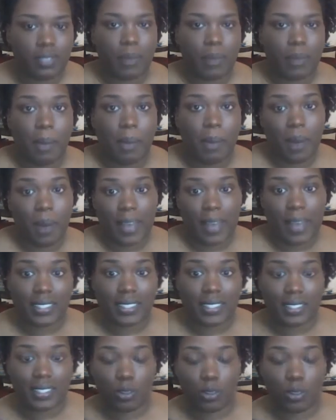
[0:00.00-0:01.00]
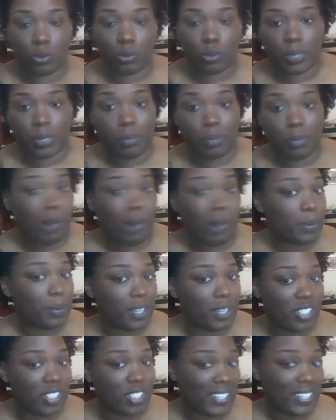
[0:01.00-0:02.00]
My mom hasn't disowned me, probably
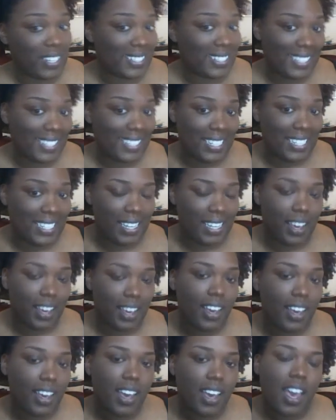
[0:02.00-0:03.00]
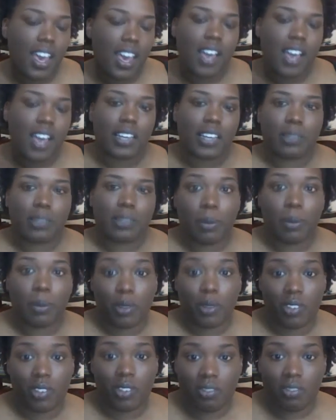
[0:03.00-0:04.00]
because she hasn't seen it yet, because my
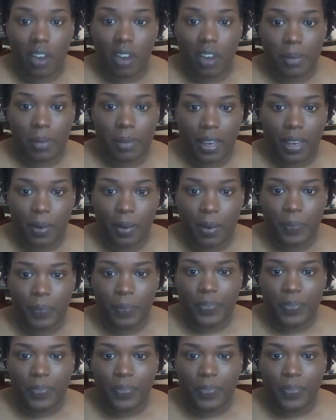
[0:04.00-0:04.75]
brother didn't rat me out.